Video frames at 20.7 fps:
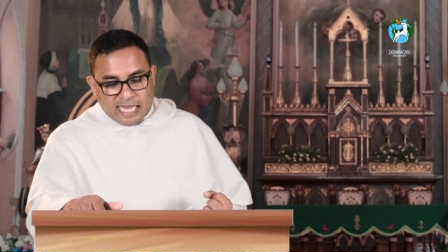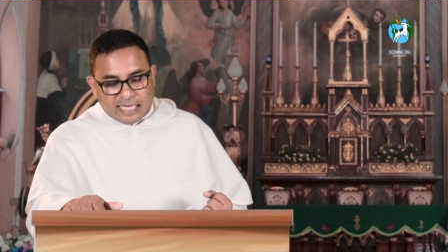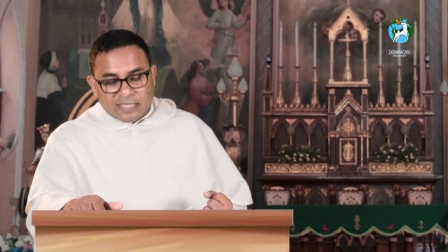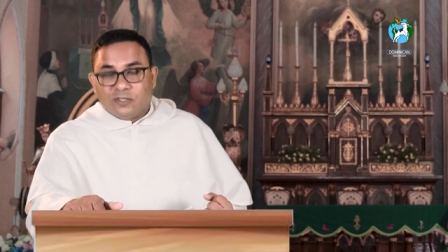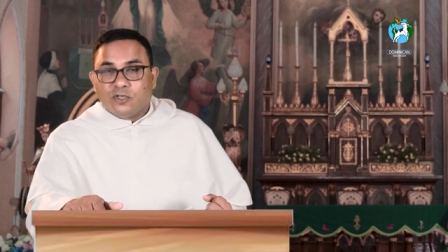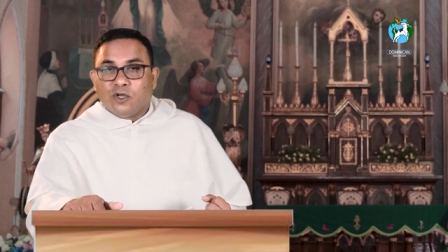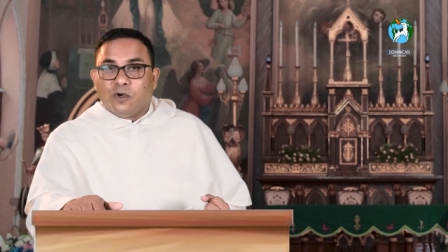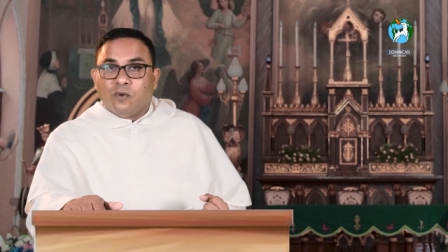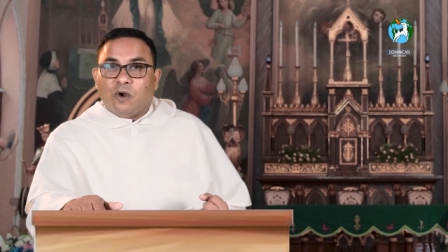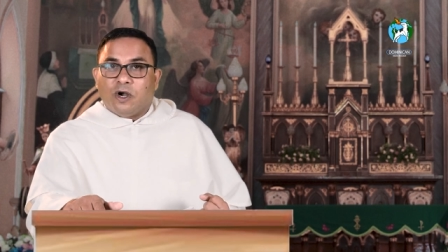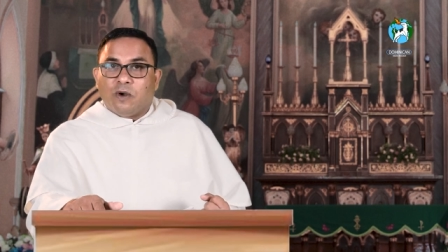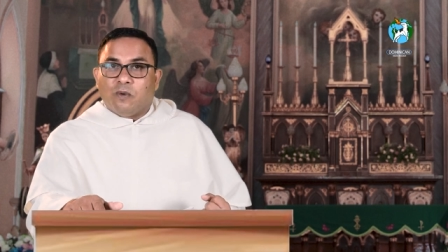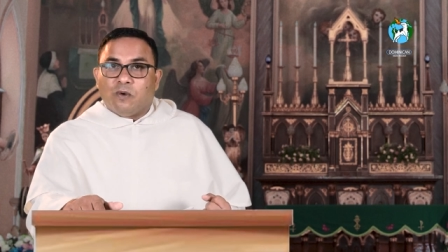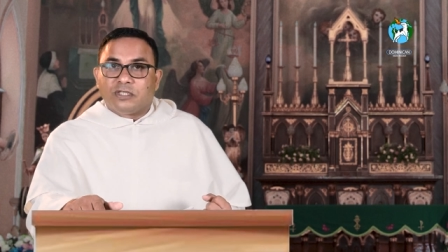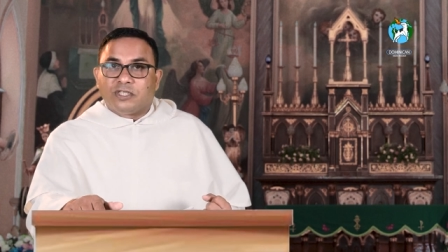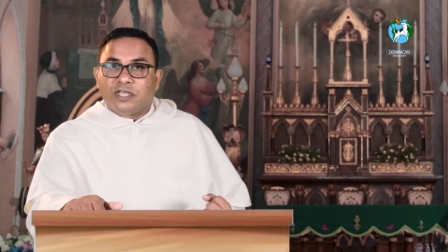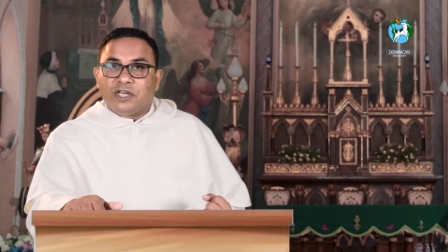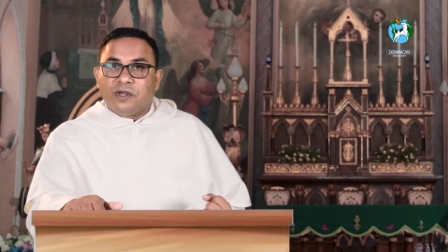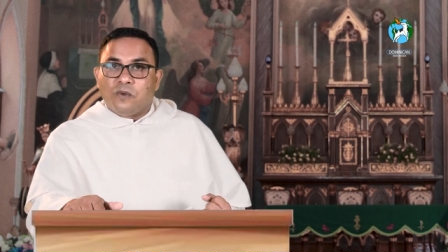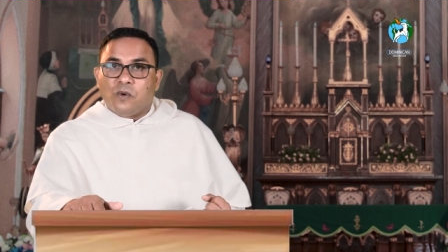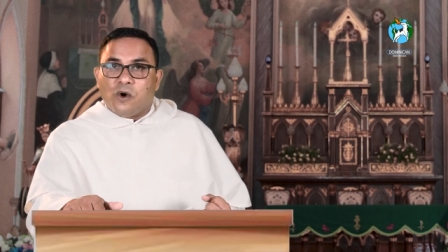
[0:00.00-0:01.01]
And so what
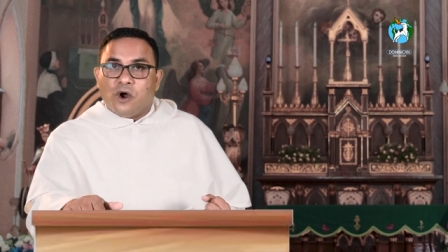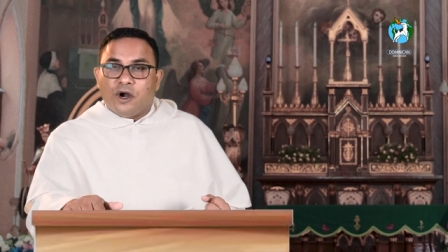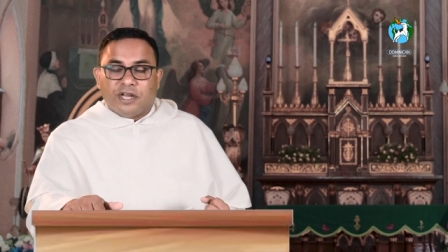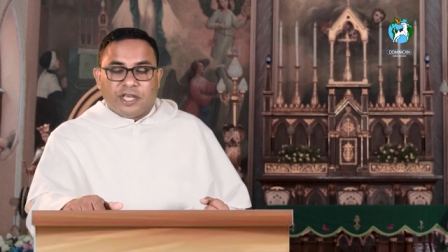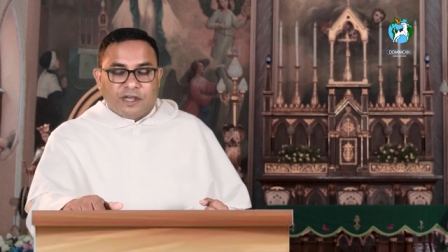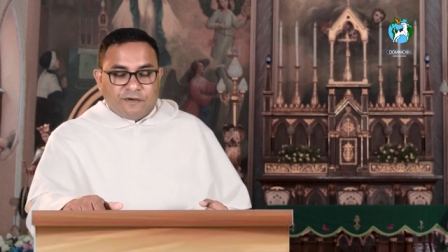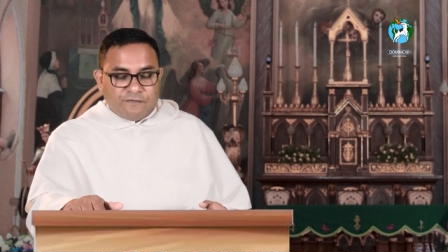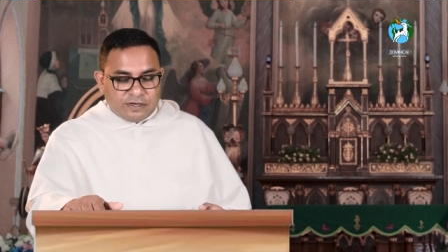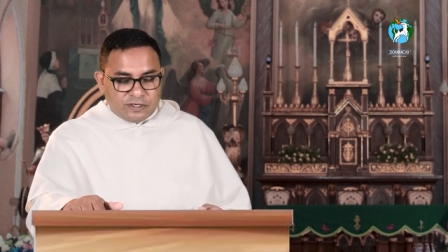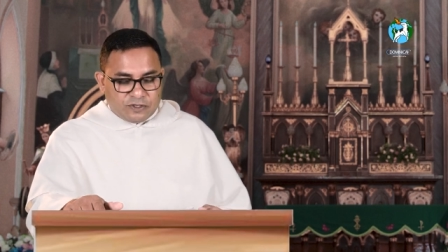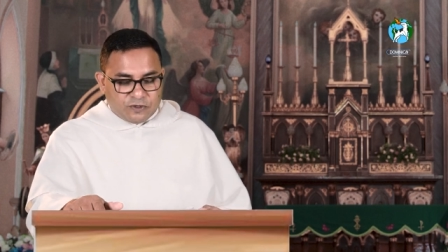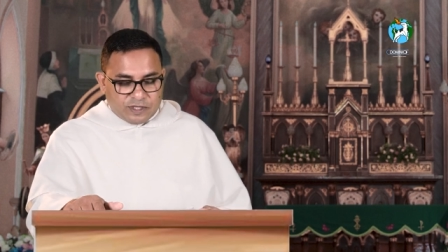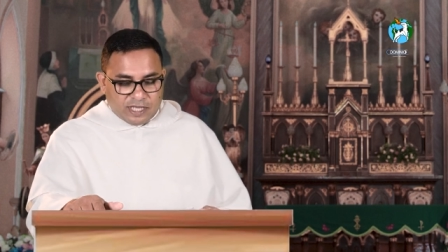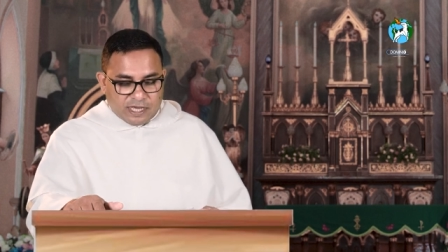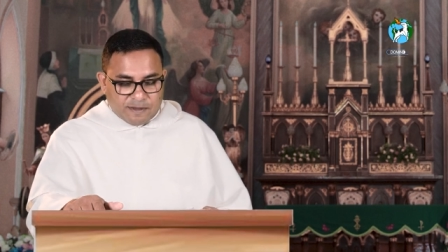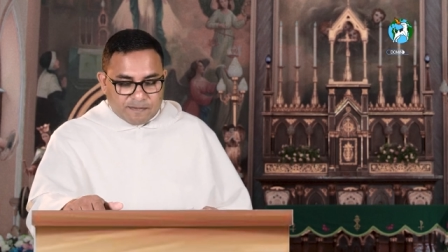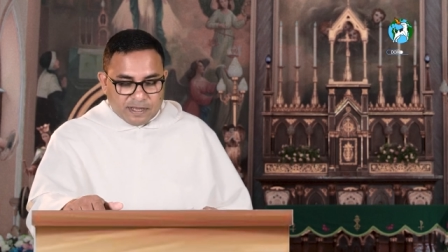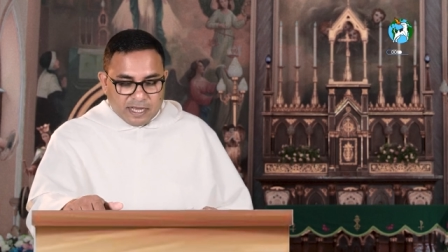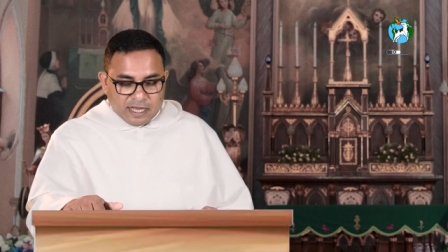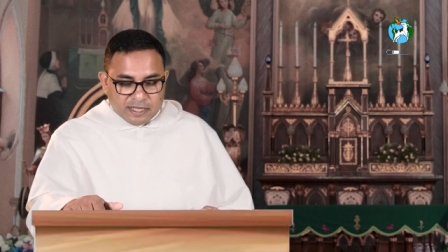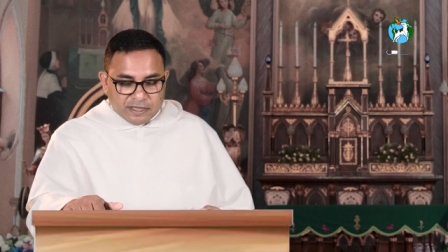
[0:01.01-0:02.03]
was the reward given to
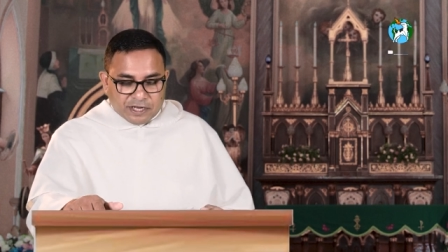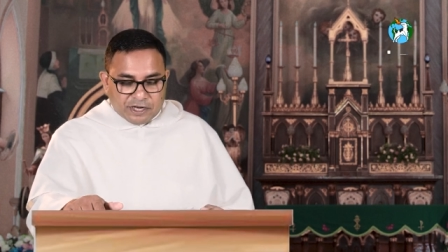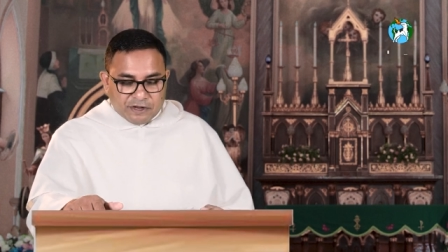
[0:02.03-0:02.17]
them?